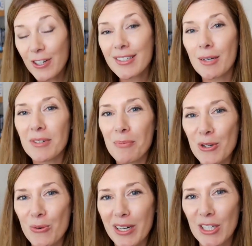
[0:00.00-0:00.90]
September
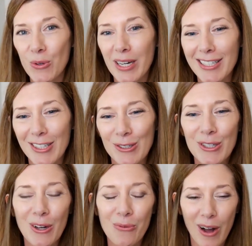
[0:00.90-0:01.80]
2022, you
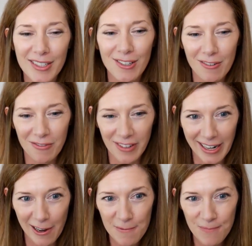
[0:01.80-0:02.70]
can watch the
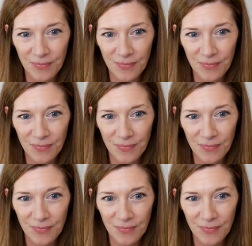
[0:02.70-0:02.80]
video.